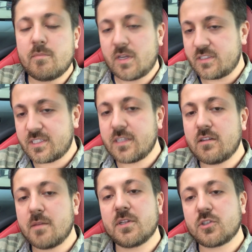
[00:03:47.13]
But
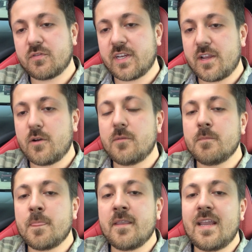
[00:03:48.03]
single image or video,
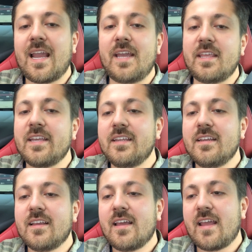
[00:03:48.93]
and then
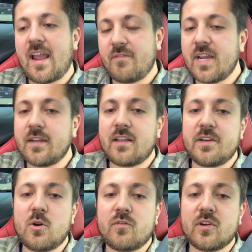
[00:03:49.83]
have a
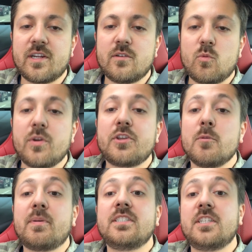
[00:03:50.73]
headline over it with
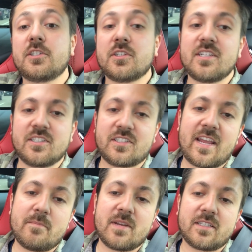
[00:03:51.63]
your positioning
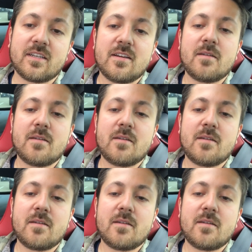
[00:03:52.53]
statement.